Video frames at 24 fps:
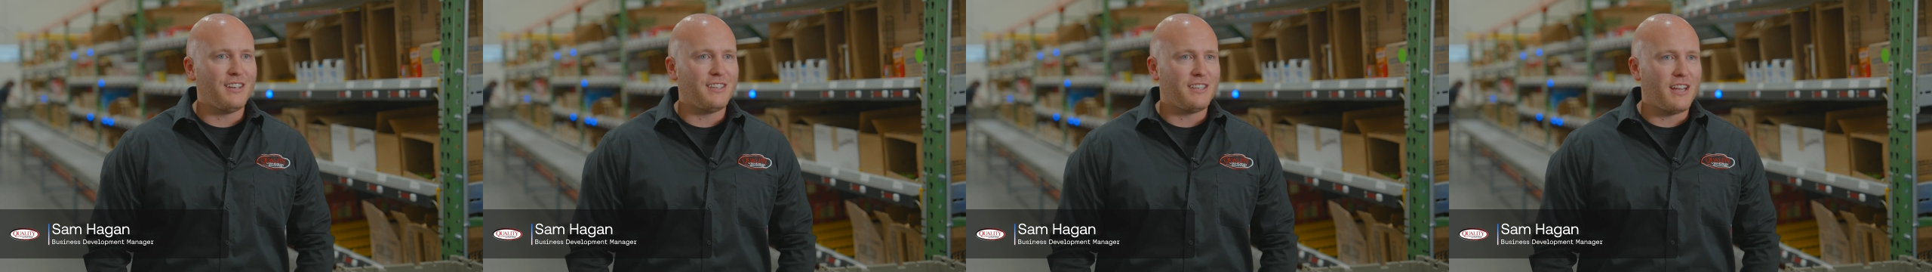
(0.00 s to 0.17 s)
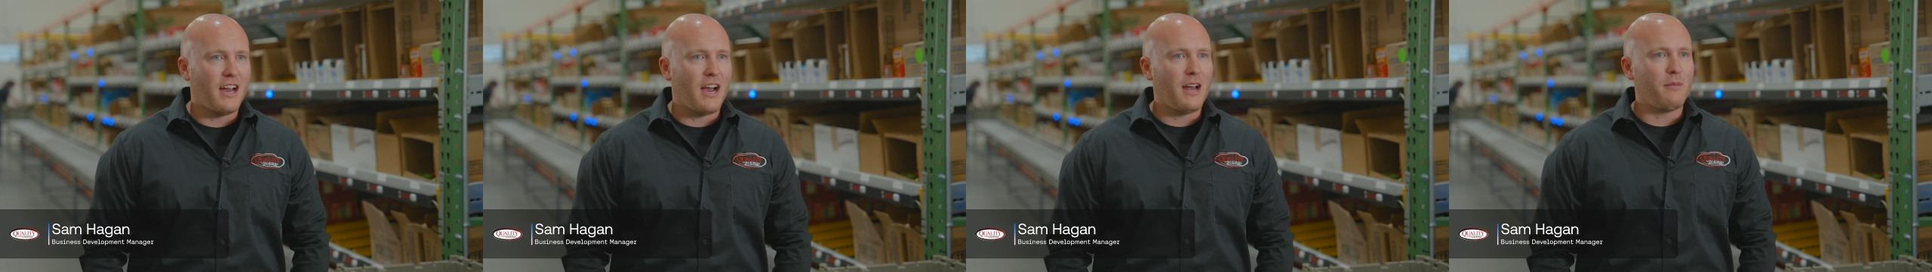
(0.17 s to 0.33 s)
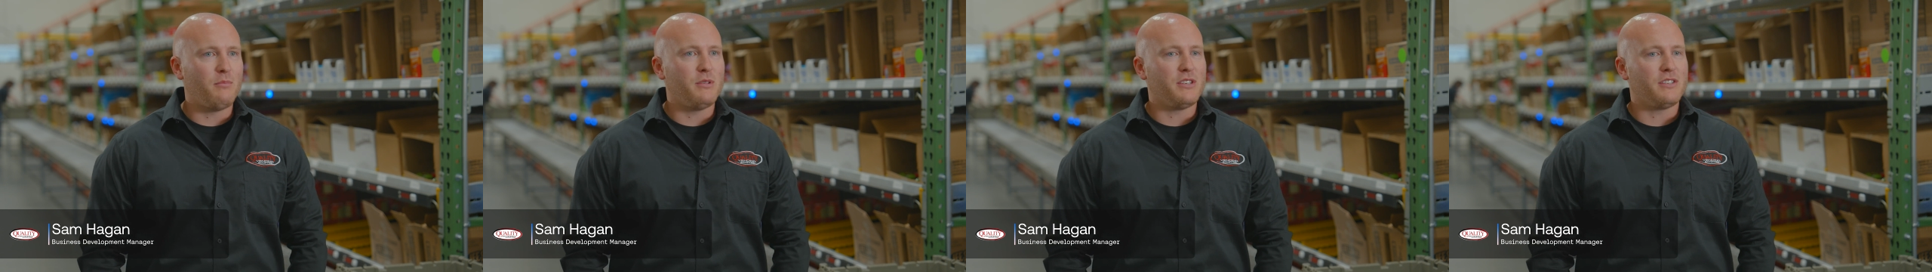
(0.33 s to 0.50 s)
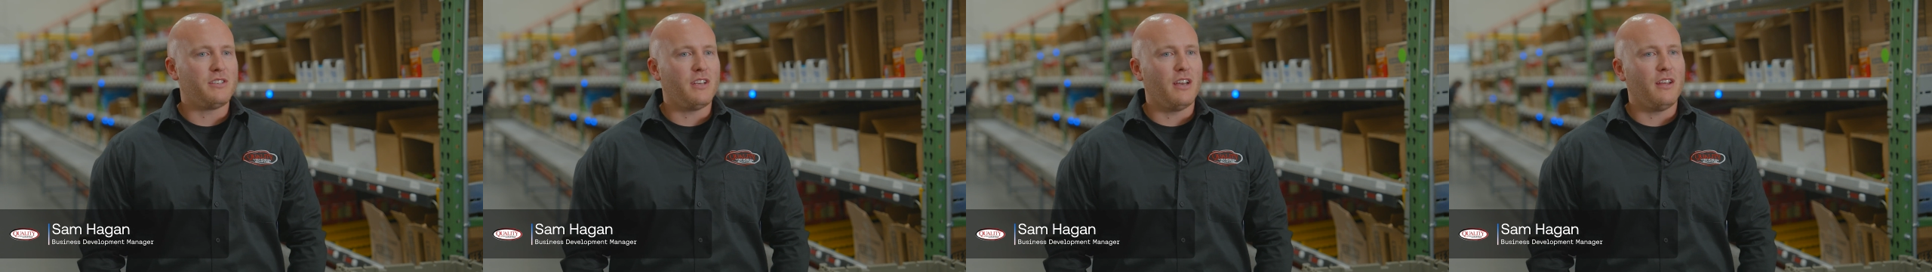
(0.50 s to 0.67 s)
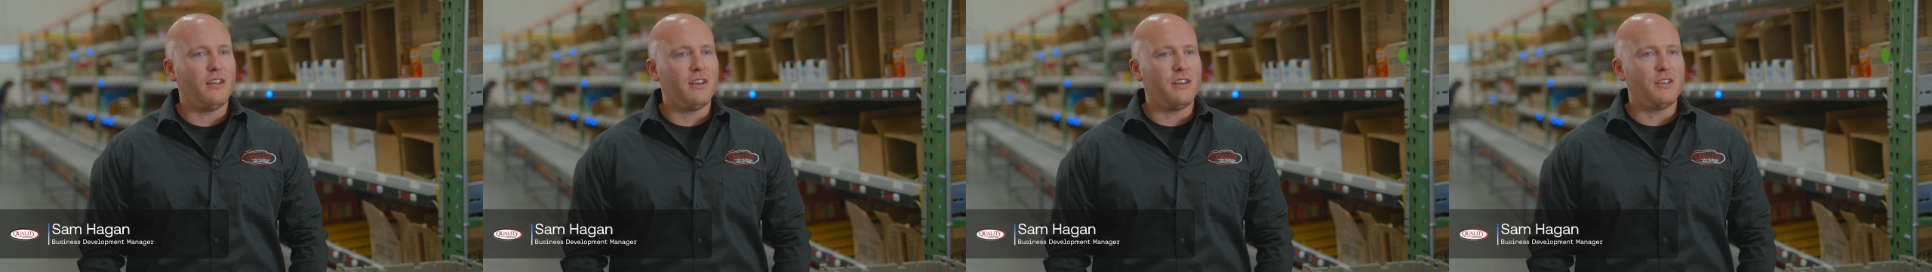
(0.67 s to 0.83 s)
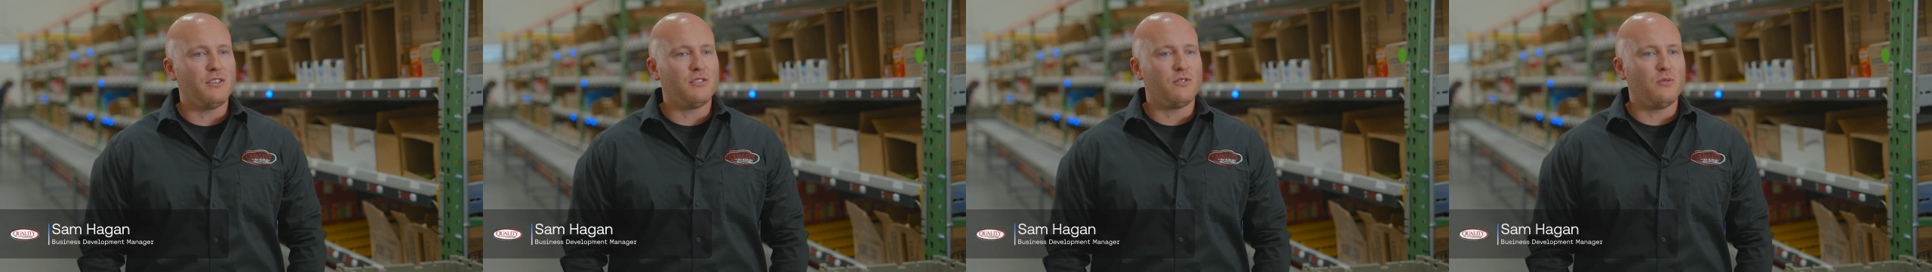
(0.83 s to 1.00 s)
Don
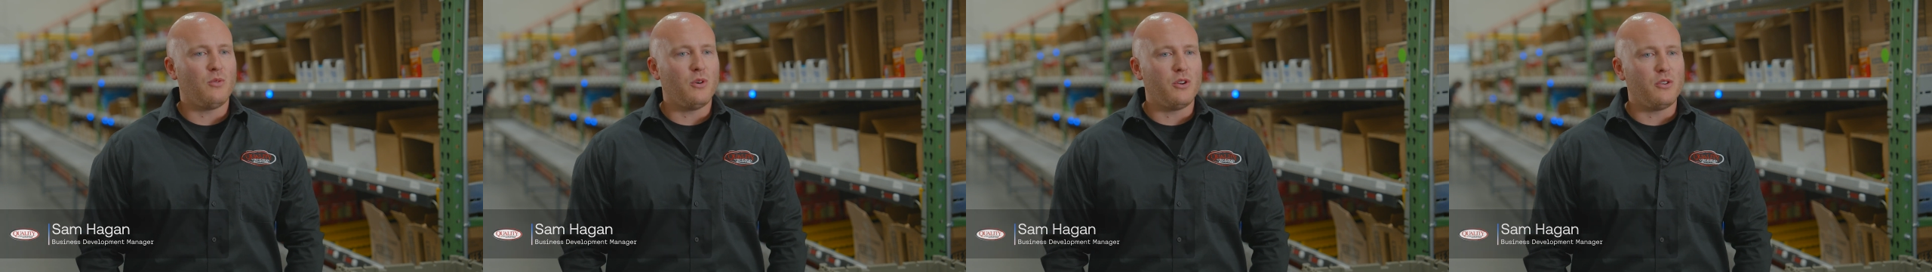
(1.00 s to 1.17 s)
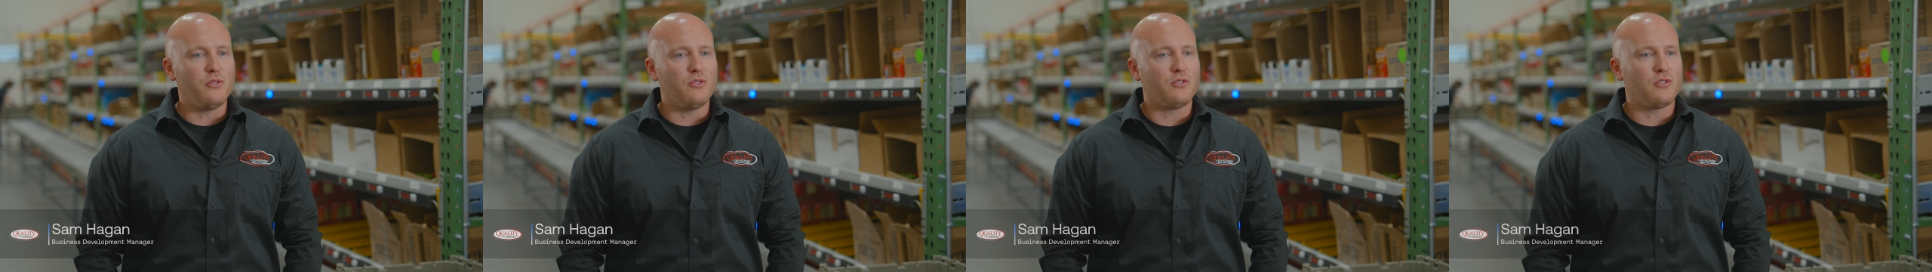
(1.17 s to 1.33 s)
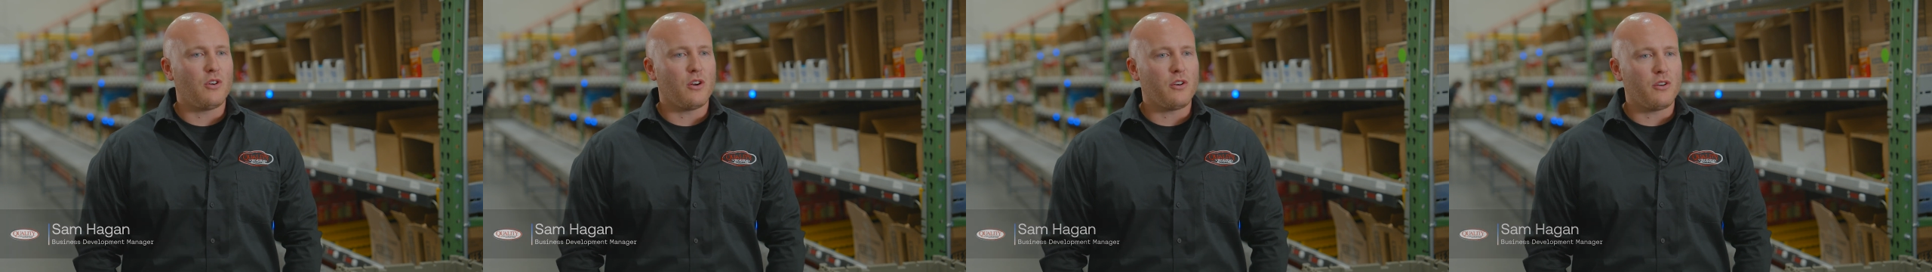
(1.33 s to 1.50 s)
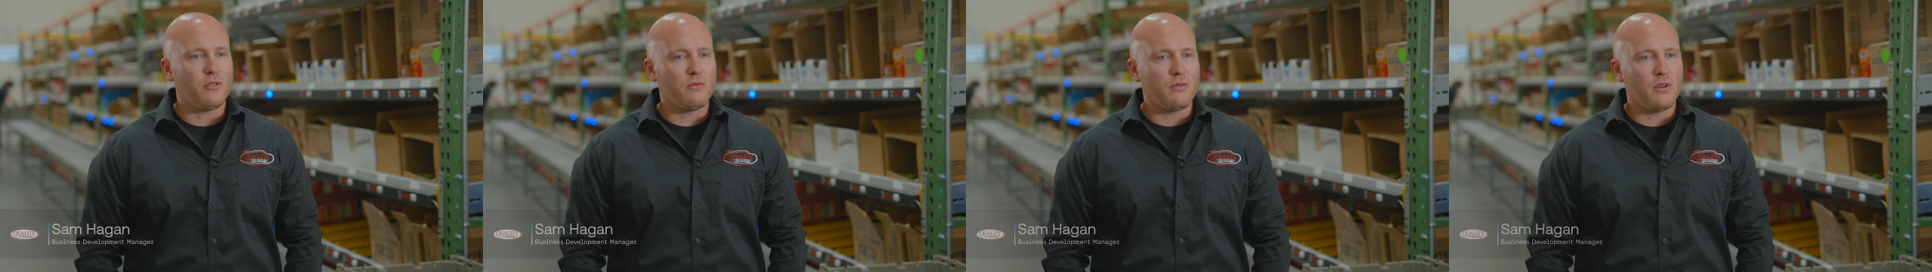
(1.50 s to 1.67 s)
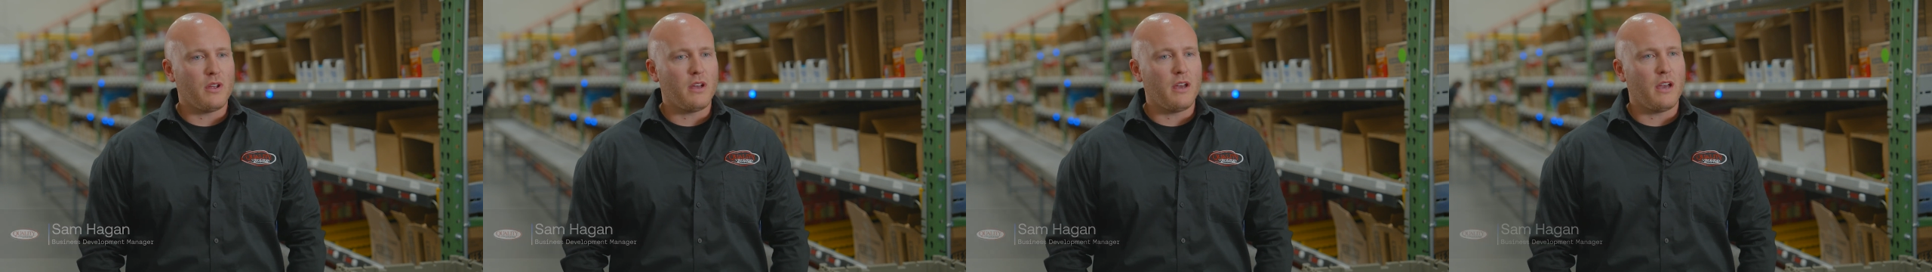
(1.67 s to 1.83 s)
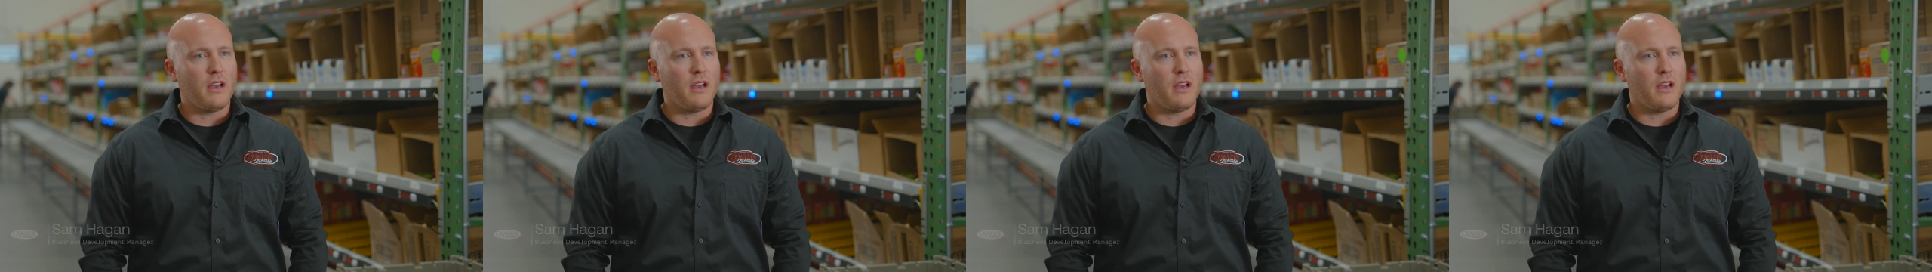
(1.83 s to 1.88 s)
Maselli, is the one who started